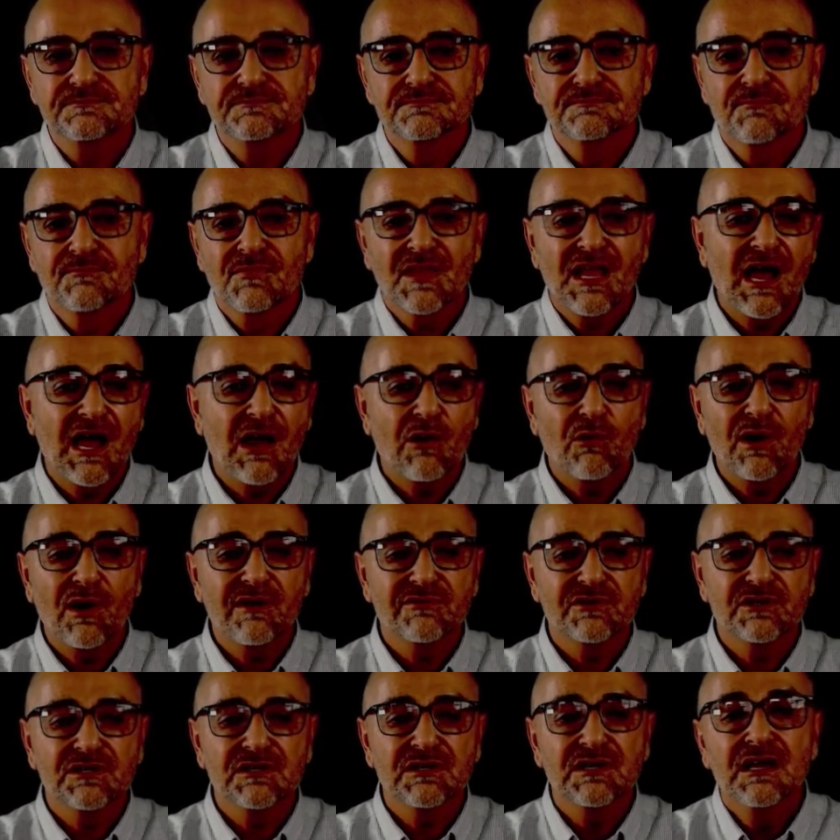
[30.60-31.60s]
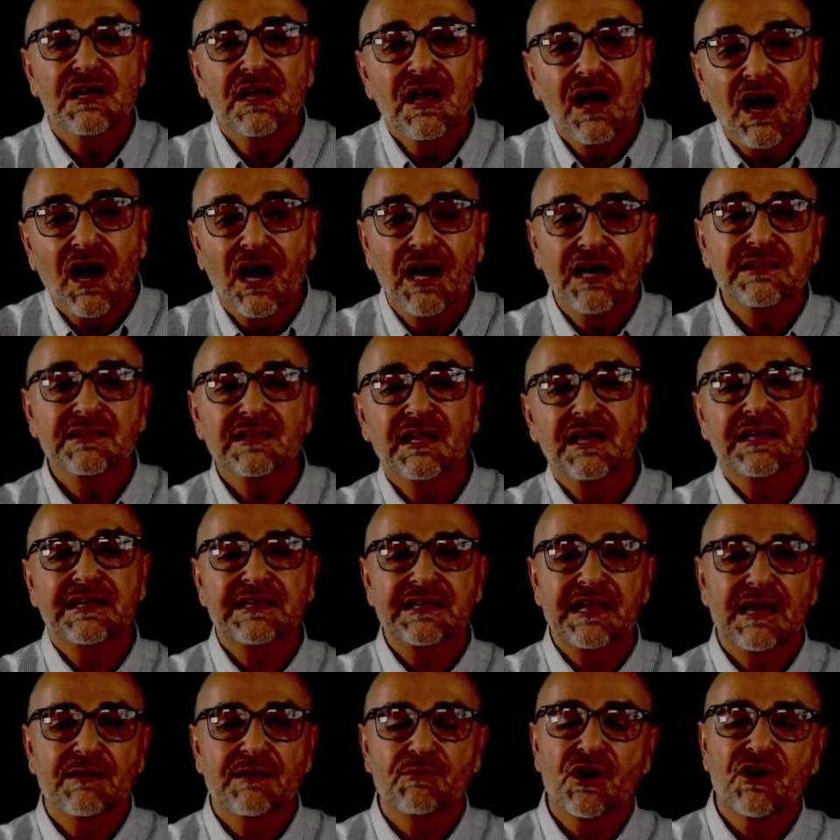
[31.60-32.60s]
However, unlike
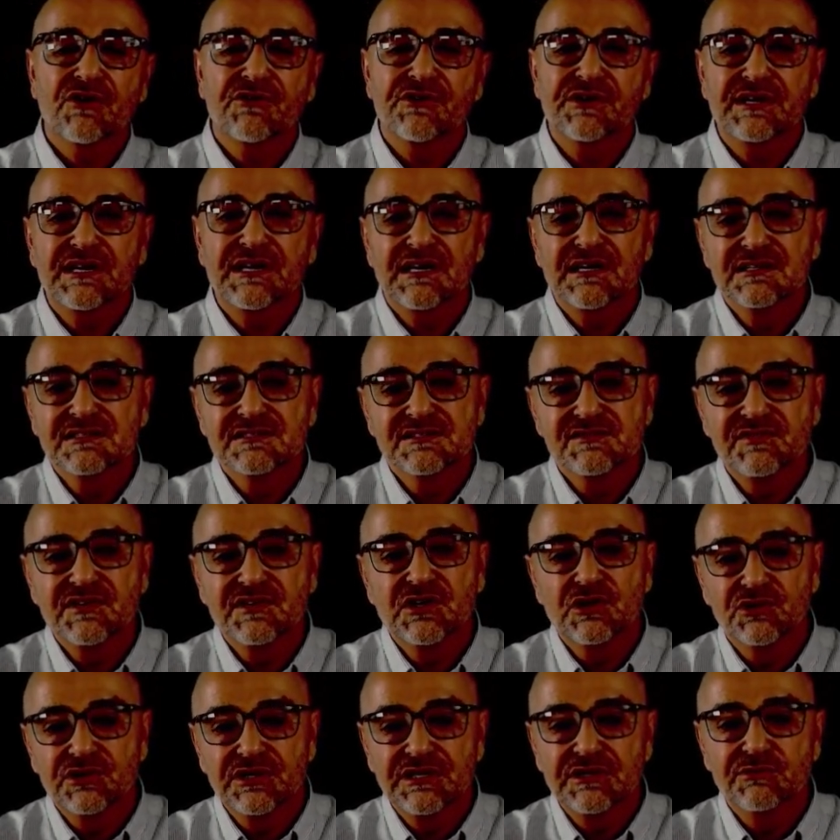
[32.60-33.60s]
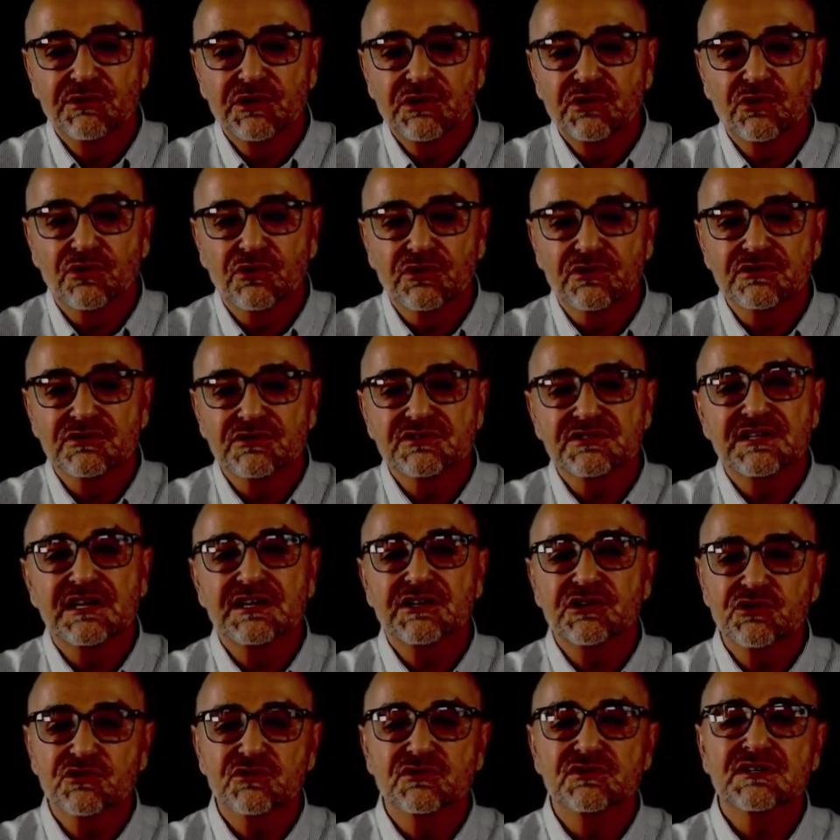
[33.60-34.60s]
MREL's VOD recorders that
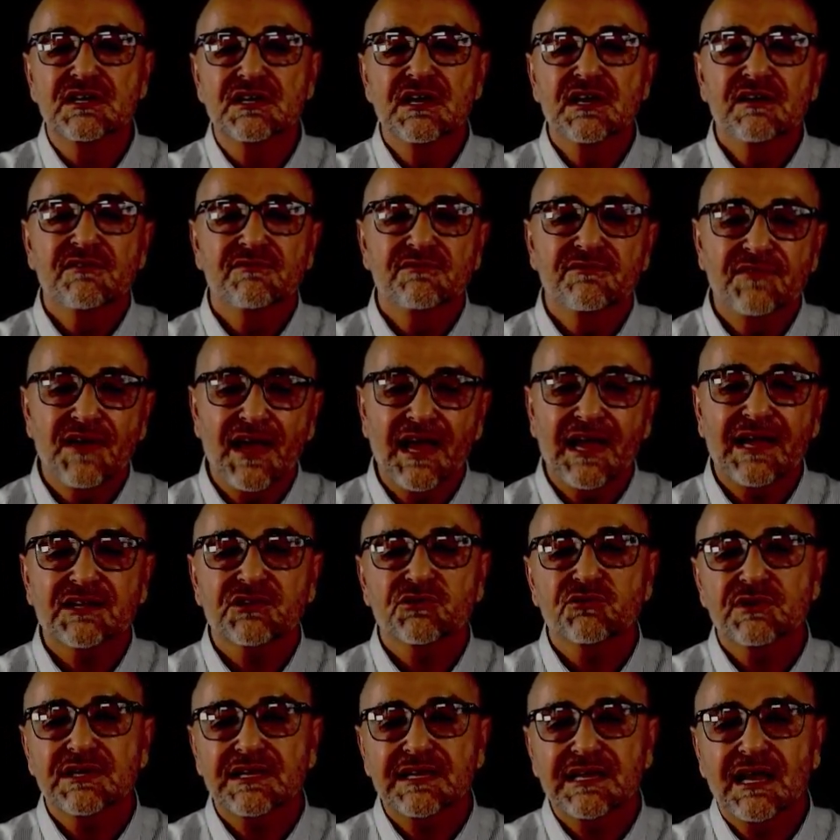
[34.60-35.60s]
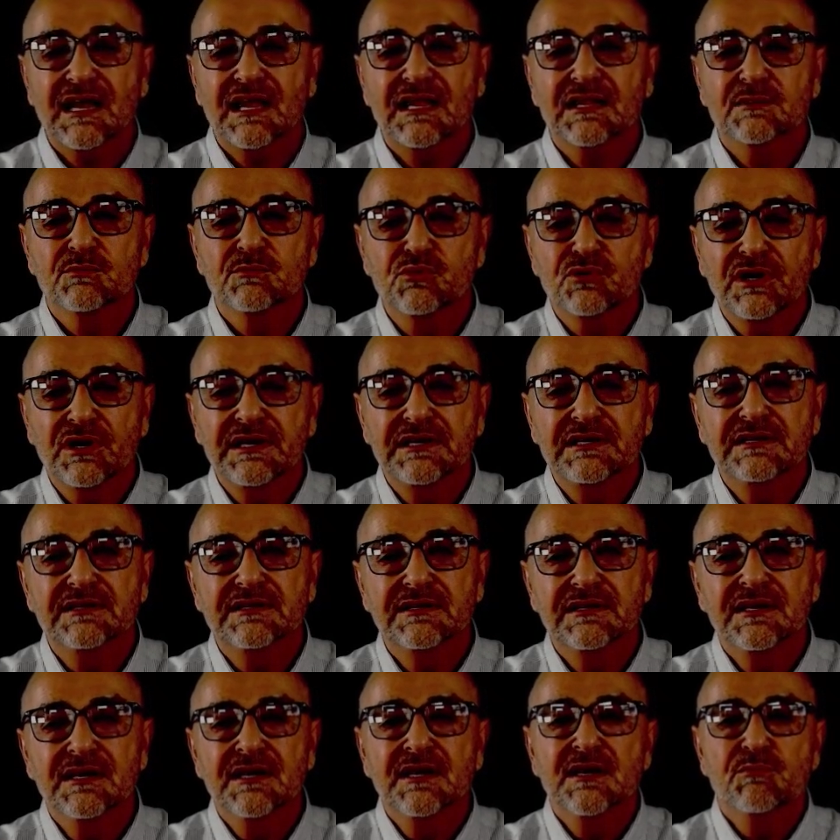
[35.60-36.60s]
use factory-calibrated